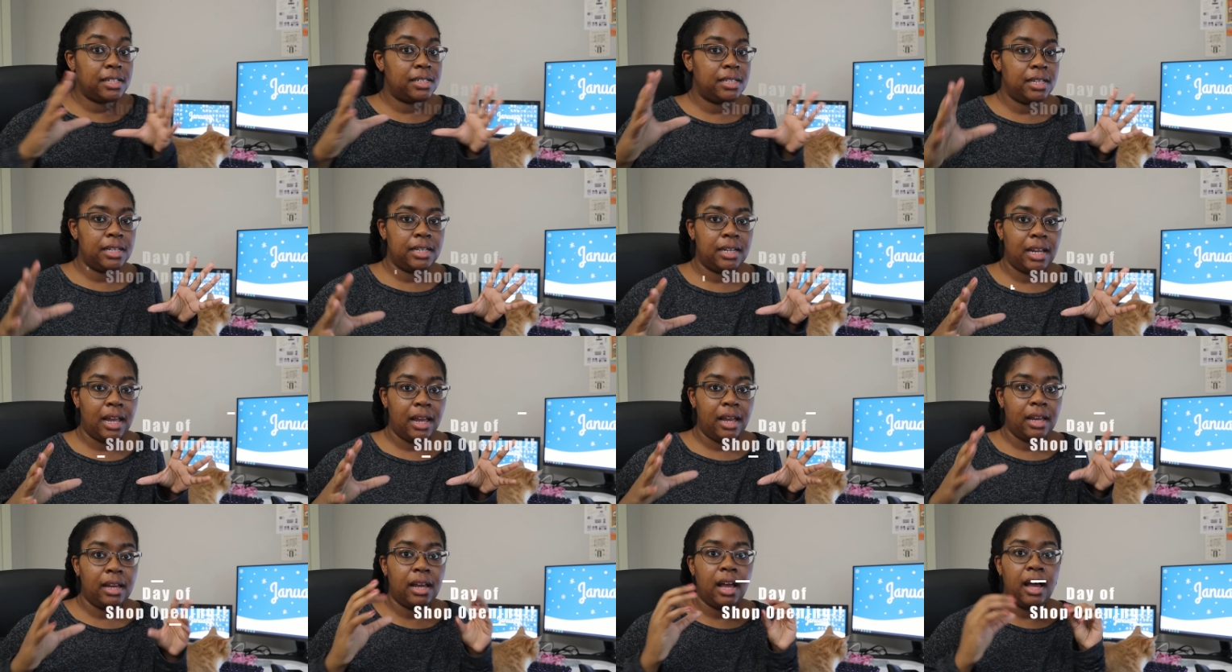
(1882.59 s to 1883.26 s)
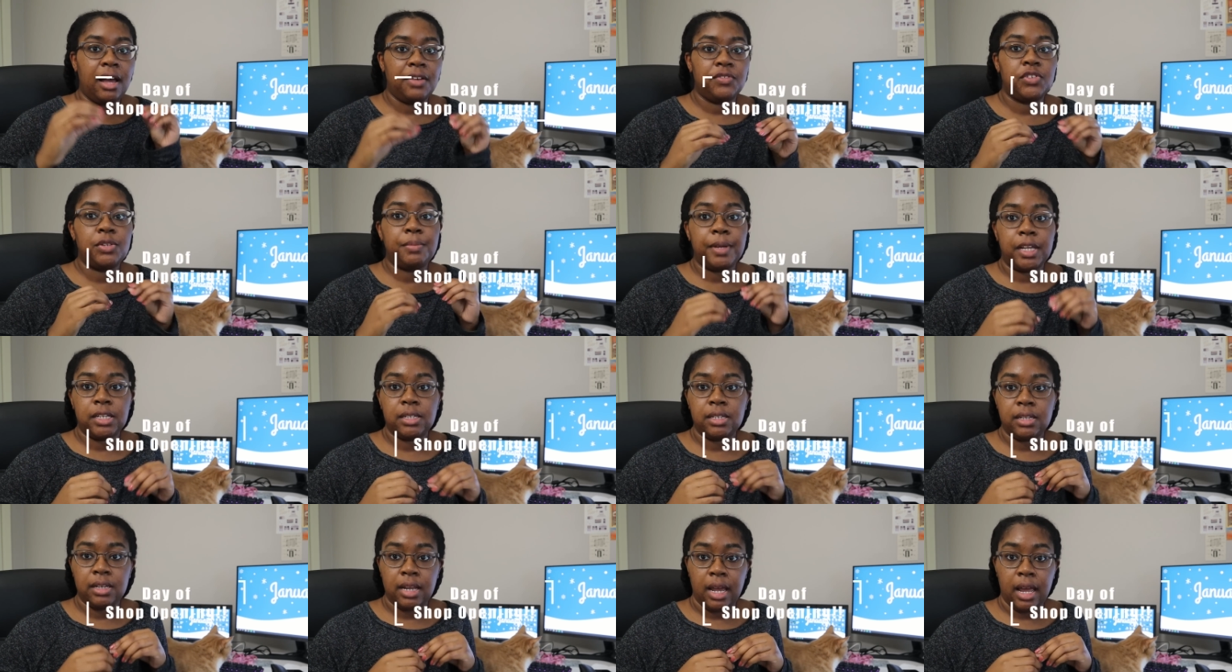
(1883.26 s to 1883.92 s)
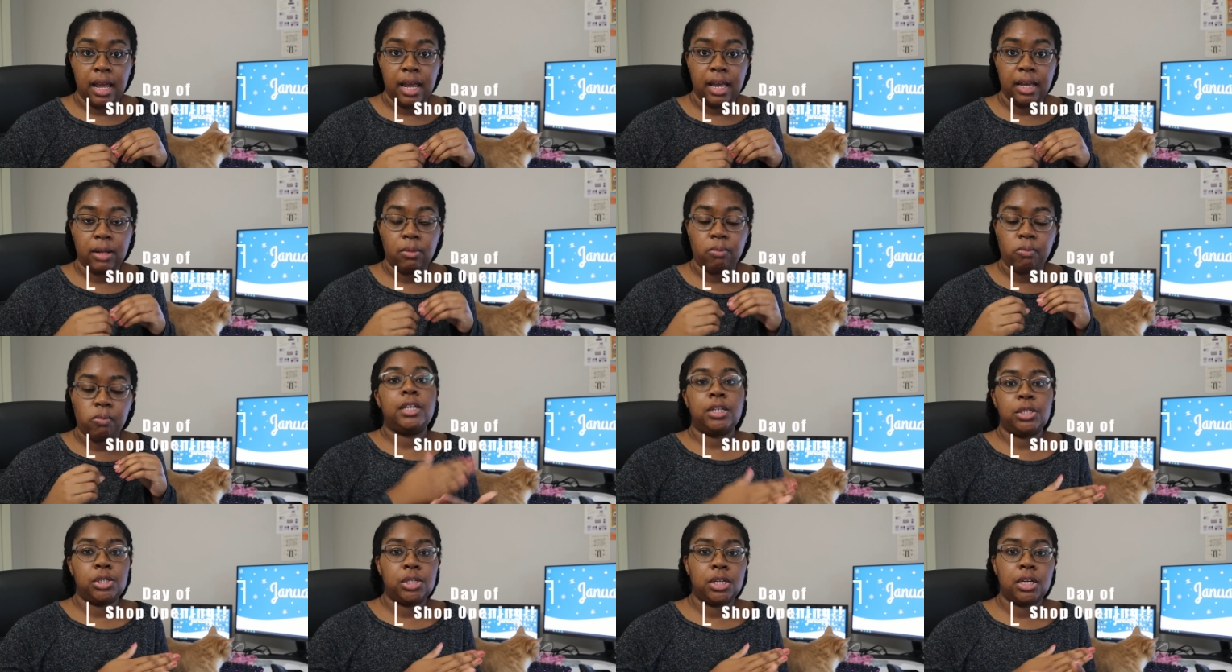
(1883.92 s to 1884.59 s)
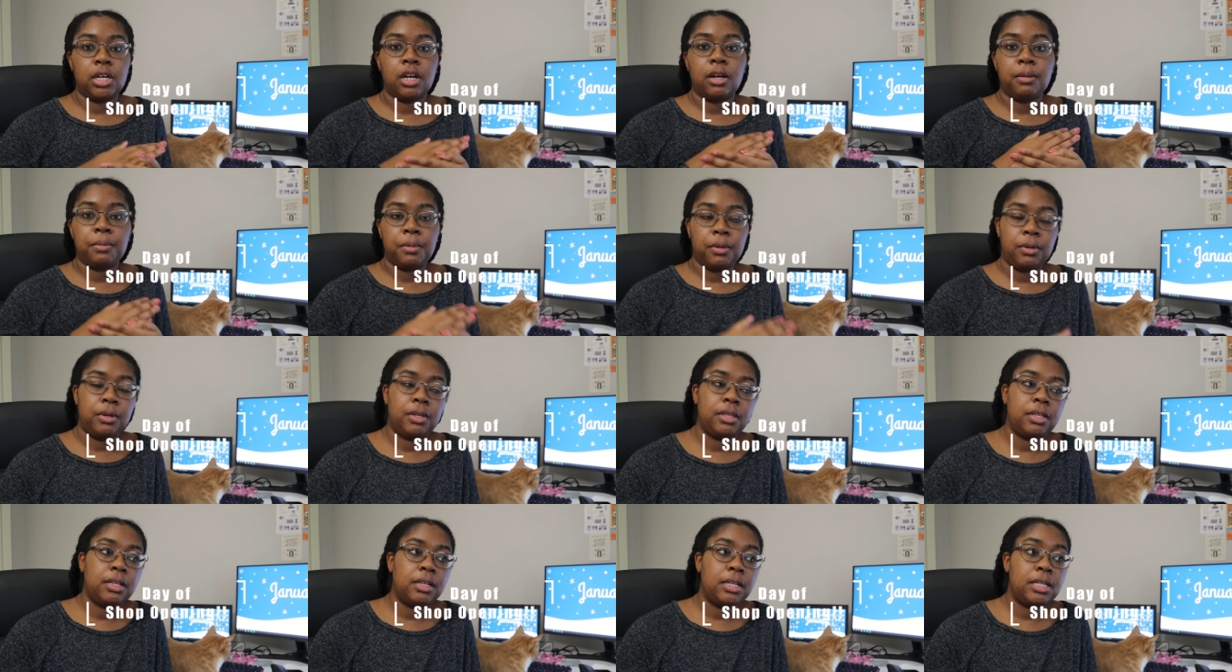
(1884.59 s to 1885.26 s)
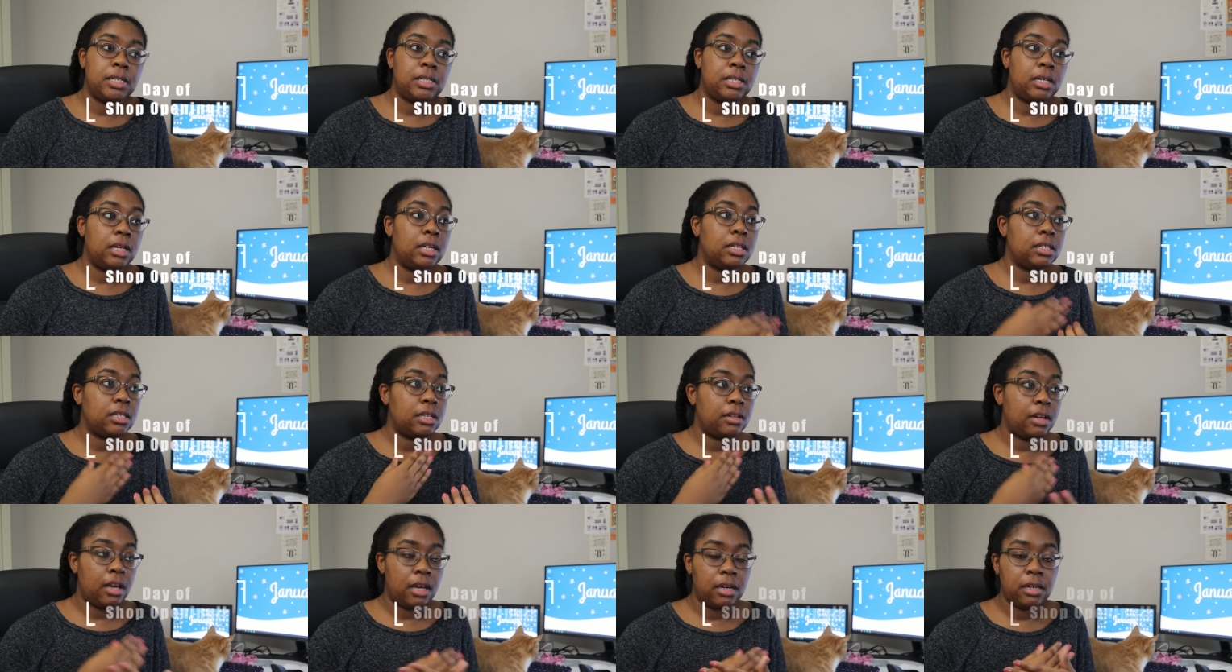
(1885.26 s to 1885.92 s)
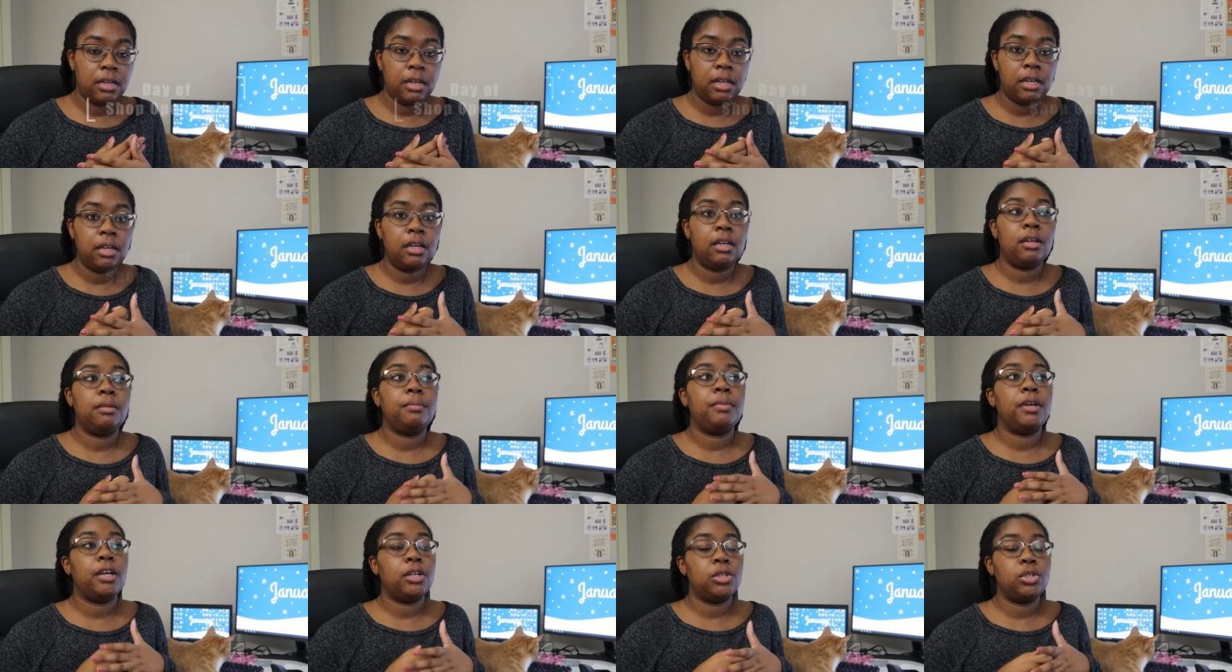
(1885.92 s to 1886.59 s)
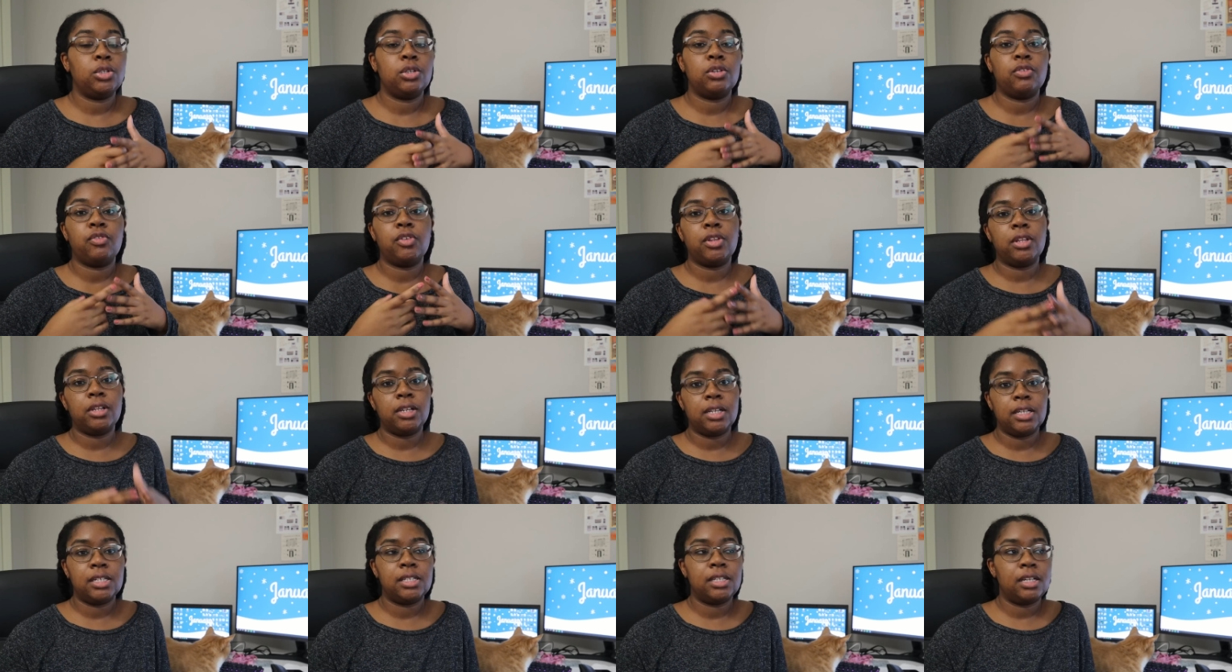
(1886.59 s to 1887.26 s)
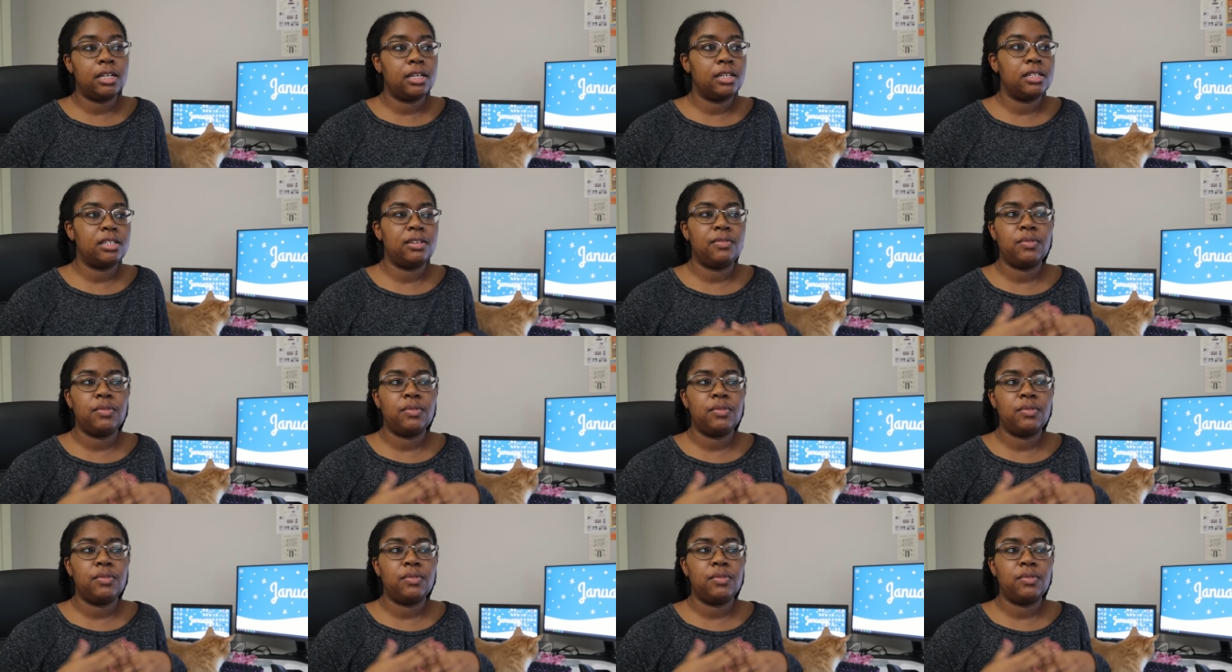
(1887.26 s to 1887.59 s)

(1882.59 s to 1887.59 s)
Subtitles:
is D-Day. I've spent today finishing uploading the listings and editing pictures for the listings,